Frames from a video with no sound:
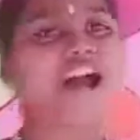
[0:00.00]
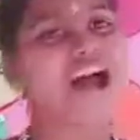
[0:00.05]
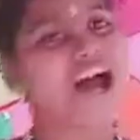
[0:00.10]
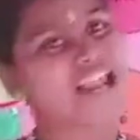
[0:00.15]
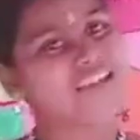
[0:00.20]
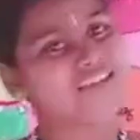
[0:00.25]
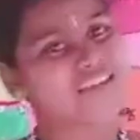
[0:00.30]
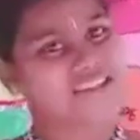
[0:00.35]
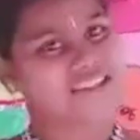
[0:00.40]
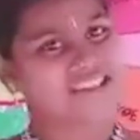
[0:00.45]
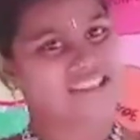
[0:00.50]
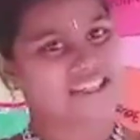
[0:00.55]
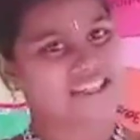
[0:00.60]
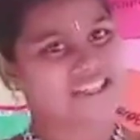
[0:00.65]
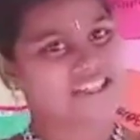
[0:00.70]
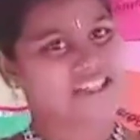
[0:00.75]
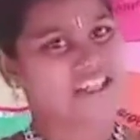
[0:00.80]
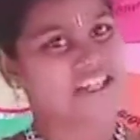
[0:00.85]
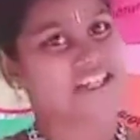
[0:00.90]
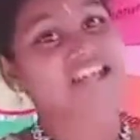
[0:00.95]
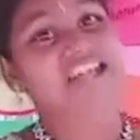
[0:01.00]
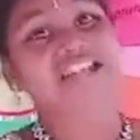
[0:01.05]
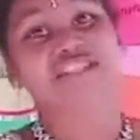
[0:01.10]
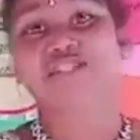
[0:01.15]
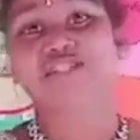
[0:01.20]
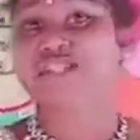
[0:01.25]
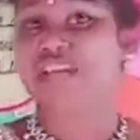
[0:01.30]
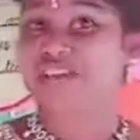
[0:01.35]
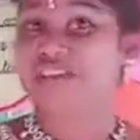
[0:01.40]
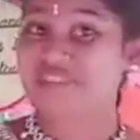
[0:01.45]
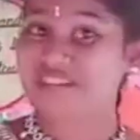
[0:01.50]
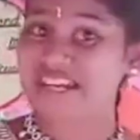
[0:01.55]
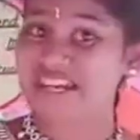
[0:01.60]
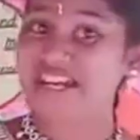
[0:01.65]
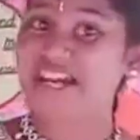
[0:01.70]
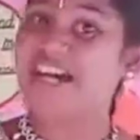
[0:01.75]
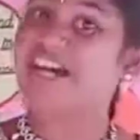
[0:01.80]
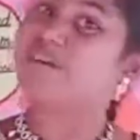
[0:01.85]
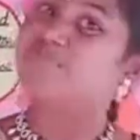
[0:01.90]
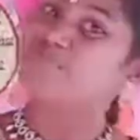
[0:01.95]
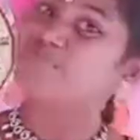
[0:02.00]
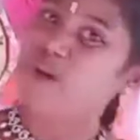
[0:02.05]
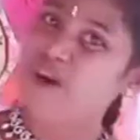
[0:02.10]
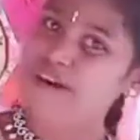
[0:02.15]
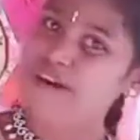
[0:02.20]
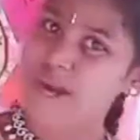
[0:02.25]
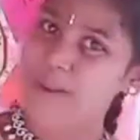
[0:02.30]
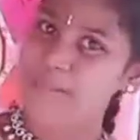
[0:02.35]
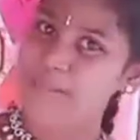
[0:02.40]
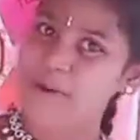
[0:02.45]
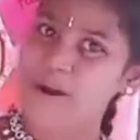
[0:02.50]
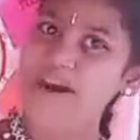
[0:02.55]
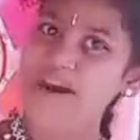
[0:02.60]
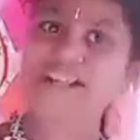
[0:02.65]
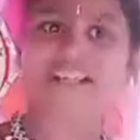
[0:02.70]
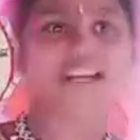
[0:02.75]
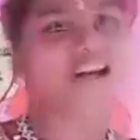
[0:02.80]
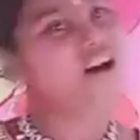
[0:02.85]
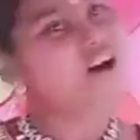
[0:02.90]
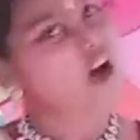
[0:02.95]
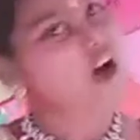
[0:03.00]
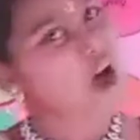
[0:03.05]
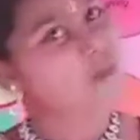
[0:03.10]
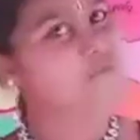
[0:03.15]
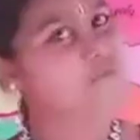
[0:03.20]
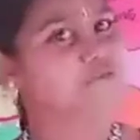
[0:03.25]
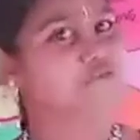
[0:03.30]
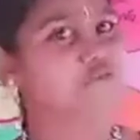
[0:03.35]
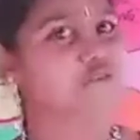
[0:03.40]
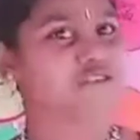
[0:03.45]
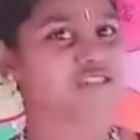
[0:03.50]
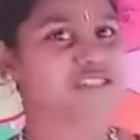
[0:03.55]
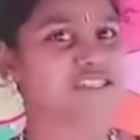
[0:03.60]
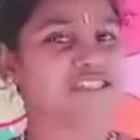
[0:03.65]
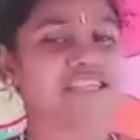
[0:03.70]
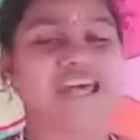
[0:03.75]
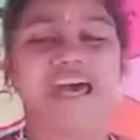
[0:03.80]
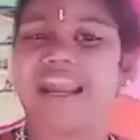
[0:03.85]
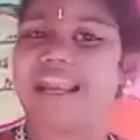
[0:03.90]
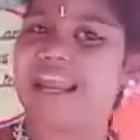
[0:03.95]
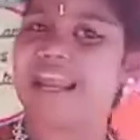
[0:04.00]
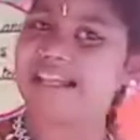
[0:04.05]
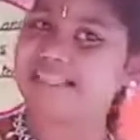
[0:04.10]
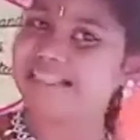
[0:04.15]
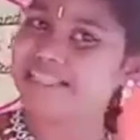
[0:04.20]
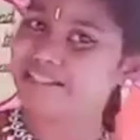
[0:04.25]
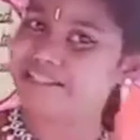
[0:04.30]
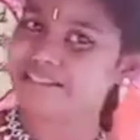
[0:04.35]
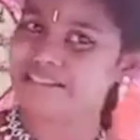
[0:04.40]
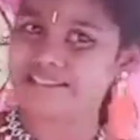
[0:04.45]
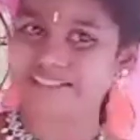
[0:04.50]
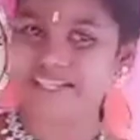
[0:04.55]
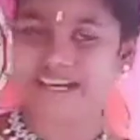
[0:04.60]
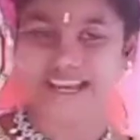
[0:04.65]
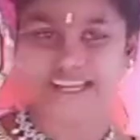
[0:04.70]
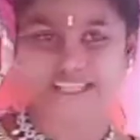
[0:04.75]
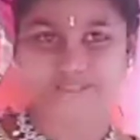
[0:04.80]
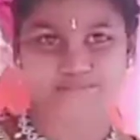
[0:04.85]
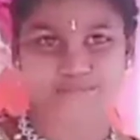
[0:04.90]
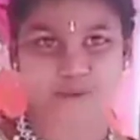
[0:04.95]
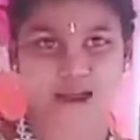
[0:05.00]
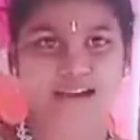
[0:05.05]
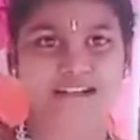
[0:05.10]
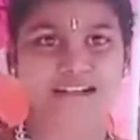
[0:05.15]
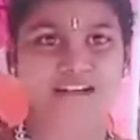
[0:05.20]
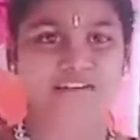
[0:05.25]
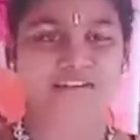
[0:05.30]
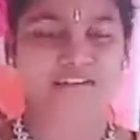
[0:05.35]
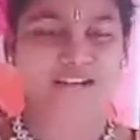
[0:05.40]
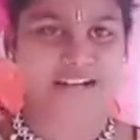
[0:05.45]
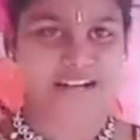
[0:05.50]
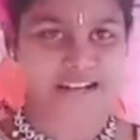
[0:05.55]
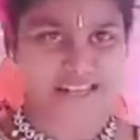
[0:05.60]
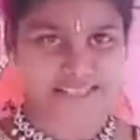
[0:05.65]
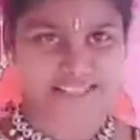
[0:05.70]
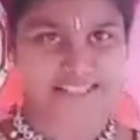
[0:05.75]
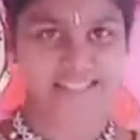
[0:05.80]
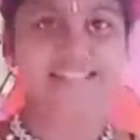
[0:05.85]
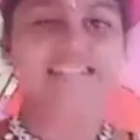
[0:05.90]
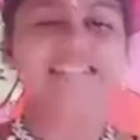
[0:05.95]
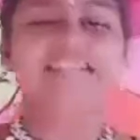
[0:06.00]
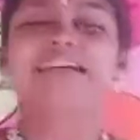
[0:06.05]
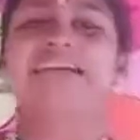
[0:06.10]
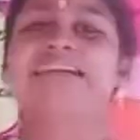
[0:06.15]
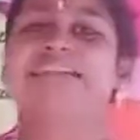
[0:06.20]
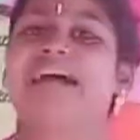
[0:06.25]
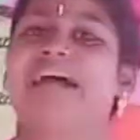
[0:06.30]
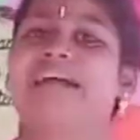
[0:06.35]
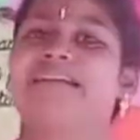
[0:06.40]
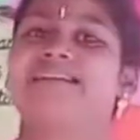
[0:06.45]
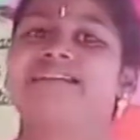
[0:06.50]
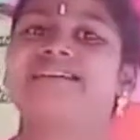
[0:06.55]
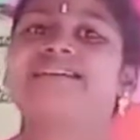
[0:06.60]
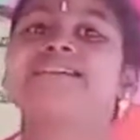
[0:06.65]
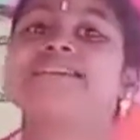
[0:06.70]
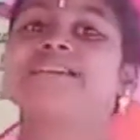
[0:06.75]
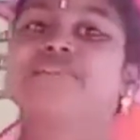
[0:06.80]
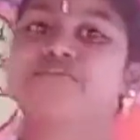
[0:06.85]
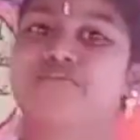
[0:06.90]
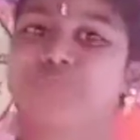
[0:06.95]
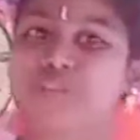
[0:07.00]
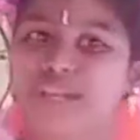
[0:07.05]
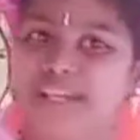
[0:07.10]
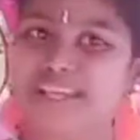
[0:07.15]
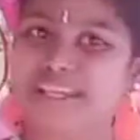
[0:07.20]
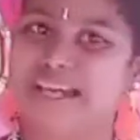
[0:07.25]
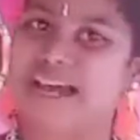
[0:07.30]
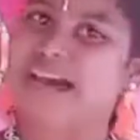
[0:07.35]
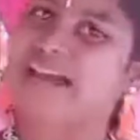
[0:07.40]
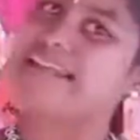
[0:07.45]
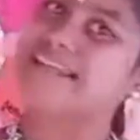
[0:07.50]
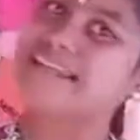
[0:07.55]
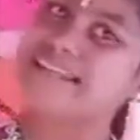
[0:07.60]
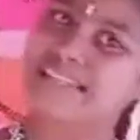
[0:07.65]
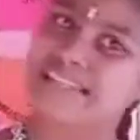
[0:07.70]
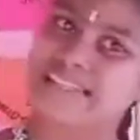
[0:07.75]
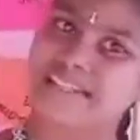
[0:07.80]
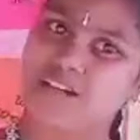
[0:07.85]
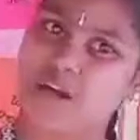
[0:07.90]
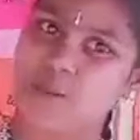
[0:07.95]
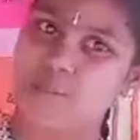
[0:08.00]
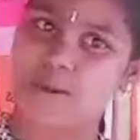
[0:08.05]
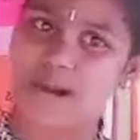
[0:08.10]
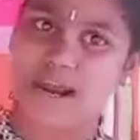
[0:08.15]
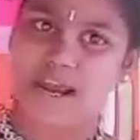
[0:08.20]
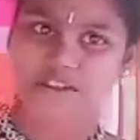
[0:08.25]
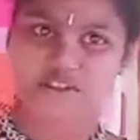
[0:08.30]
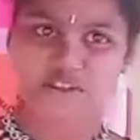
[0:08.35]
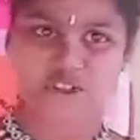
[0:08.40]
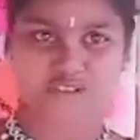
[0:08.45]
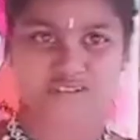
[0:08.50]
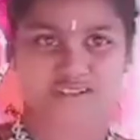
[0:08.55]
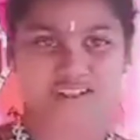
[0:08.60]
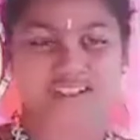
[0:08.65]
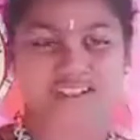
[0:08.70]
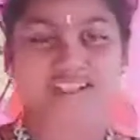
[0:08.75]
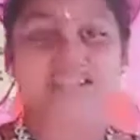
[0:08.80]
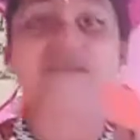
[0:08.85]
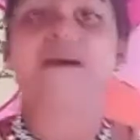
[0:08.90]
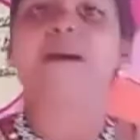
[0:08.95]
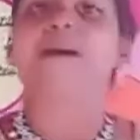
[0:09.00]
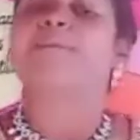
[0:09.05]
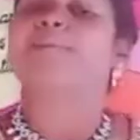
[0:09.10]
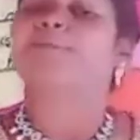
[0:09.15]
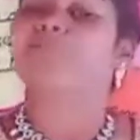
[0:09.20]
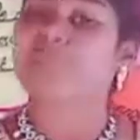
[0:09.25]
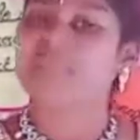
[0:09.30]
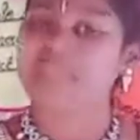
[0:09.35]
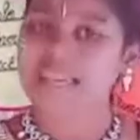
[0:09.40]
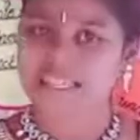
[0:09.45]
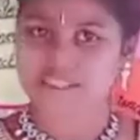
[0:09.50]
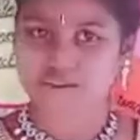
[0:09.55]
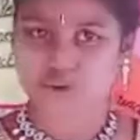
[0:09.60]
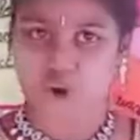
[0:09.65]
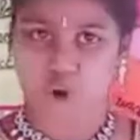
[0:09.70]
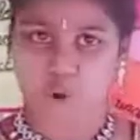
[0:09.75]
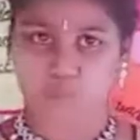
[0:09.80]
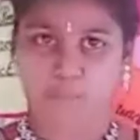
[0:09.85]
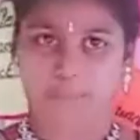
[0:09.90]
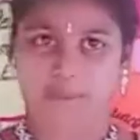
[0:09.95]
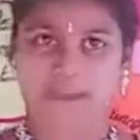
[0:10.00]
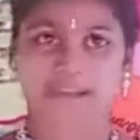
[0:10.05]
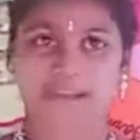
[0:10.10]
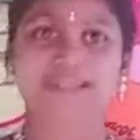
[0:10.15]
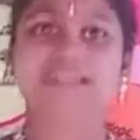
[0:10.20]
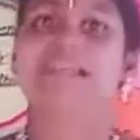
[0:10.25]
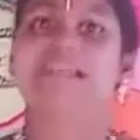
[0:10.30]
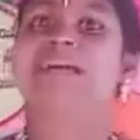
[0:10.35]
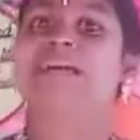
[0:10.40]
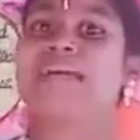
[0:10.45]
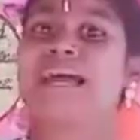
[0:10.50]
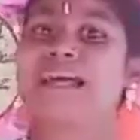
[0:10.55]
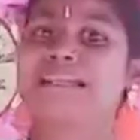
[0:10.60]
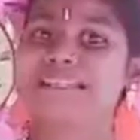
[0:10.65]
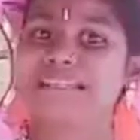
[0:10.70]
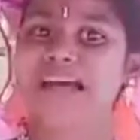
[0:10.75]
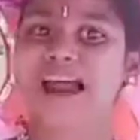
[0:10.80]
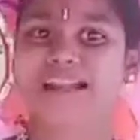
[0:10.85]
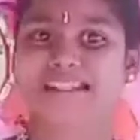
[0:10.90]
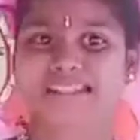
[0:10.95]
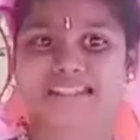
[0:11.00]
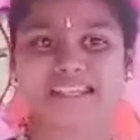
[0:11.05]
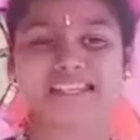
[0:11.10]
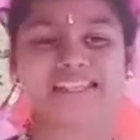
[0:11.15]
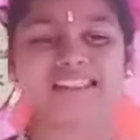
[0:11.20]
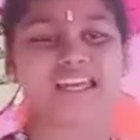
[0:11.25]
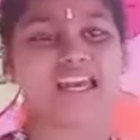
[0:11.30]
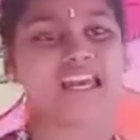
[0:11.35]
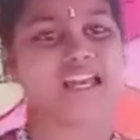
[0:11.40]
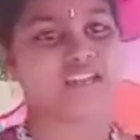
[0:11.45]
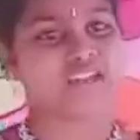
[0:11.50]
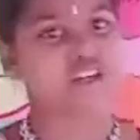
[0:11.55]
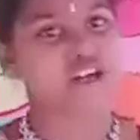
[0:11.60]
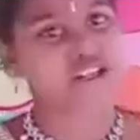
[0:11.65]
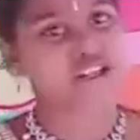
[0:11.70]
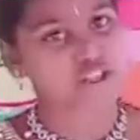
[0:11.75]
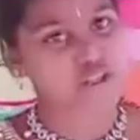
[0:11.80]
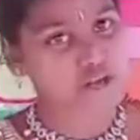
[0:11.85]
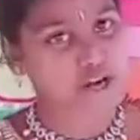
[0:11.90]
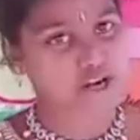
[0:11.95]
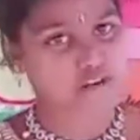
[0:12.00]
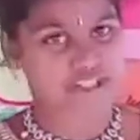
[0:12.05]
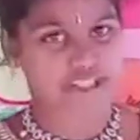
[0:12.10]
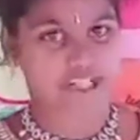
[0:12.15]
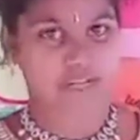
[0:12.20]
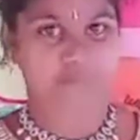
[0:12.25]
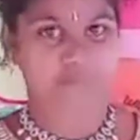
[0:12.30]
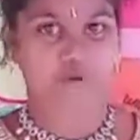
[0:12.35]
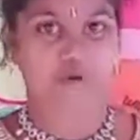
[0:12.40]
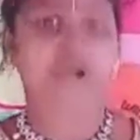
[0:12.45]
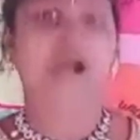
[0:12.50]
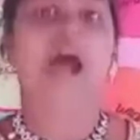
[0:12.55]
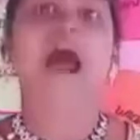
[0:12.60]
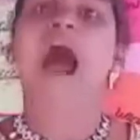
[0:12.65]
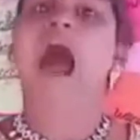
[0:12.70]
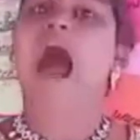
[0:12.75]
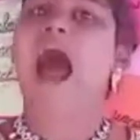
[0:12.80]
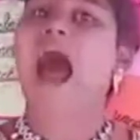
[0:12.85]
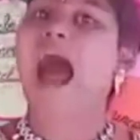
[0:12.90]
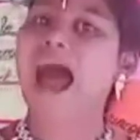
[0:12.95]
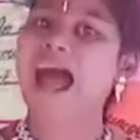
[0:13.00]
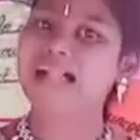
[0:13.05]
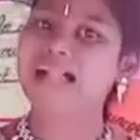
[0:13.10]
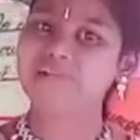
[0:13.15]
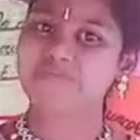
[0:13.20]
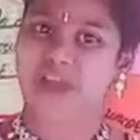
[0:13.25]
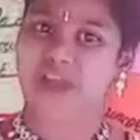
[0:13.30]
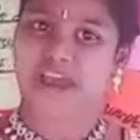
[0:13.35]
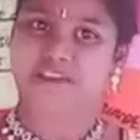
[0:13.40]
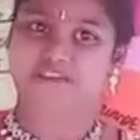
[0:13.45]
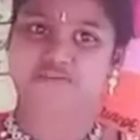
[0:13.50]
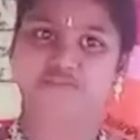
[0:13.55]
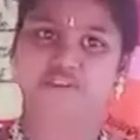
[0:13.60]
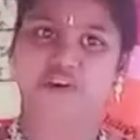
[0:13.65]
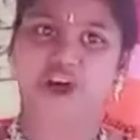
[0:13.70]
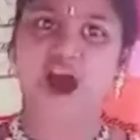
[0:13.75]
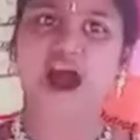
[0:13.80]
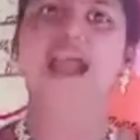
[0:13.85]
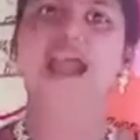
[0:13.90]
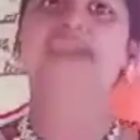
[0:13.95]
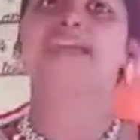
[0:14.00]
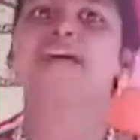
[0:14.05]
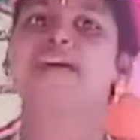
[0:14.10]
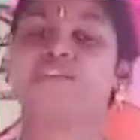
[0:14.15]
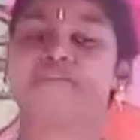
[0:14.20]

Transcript: section. Today we learned more about homophones. Let's go to the next part of our lesson, that is reading and listening comprehension. Please open SR6 in your student reader book. I'll wait for 5,